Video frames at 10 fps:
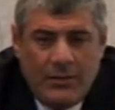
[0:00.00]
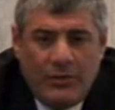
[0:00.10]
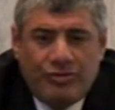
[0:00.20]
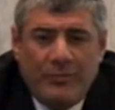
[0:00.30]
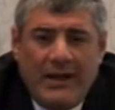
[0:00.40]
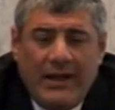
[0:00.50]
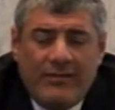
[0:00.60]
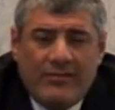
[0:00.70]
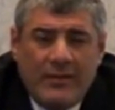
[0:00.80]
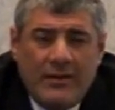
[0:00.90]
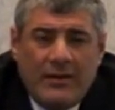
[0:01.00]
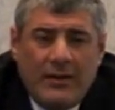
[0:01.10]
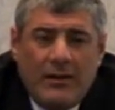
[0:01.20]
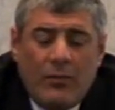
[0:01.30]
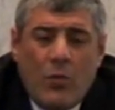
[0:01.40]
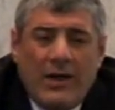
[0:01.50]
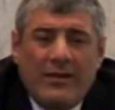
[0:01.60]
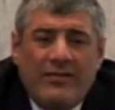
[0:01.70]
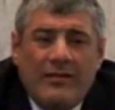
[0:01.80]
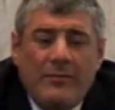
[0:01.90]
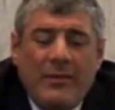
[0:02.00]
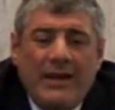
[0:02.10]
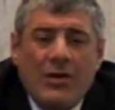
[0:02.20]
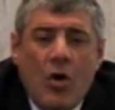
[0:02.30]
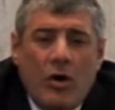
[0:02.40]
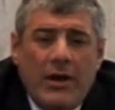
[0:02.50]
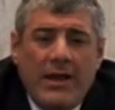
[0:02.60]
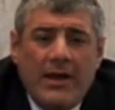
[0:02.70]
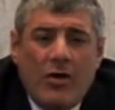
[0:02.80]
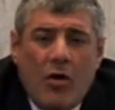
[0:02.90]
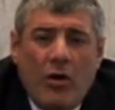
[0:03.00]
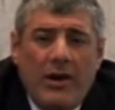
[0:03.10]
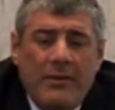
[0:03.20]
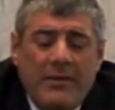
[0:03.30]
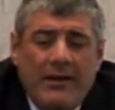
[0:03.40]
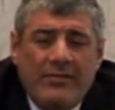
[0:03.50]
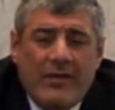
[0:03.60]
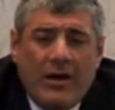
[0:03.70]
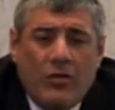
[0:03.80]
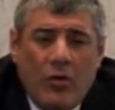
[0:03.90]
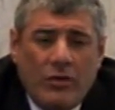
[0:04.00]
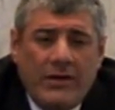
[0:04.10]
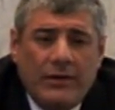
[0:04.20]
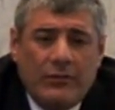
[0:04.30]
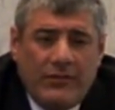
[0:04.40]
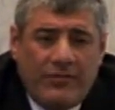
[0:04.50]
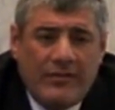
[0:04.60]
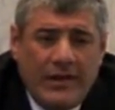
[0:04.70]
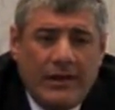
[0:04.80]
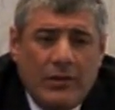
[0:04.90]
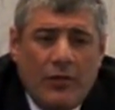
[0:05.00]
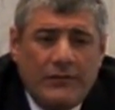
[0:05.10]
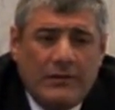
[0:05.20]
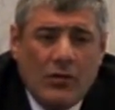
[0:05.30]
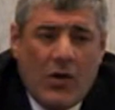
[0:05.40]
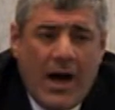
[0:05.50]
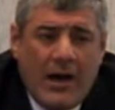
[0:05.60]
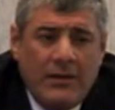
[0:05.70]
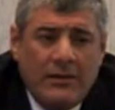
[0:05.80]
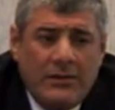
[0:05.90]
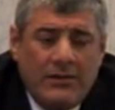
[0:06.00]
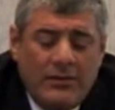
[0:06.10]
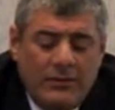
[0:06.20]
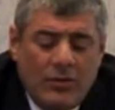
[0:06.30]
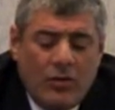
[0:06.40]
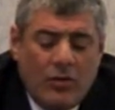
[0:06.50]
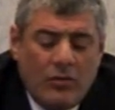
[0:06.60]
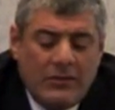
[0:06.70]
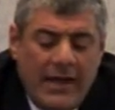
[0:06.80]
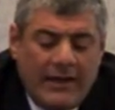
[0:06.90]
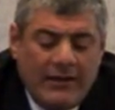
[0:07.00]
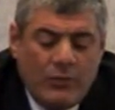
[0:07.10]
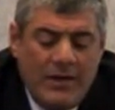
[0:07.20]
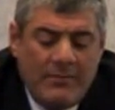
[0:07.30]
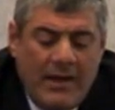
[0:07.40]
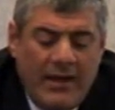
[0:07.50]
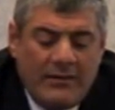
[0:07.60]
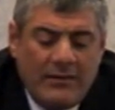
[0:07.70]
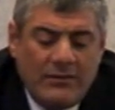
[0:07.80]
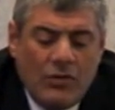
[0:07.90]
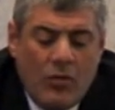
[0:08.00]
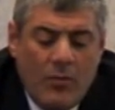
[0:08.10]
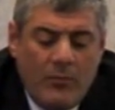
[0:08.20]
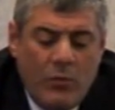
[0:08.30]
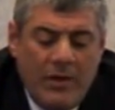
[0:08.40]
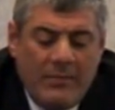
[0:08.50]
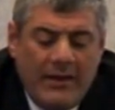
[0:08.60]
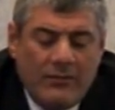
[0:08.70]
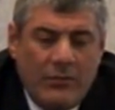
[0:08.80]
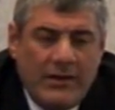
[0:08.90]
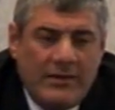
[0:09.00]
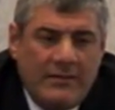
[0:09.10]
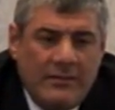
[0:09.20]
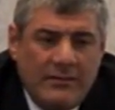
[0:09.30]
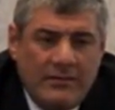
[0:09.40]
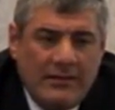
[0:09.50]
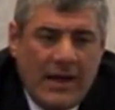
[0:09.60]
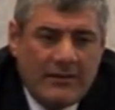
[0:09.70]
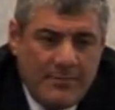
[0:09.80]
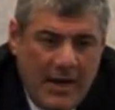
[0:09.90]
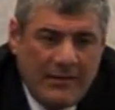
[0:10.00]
Which means, what does it mean holy? Holy means according to the strict law of the Torah. No naked women, no women with not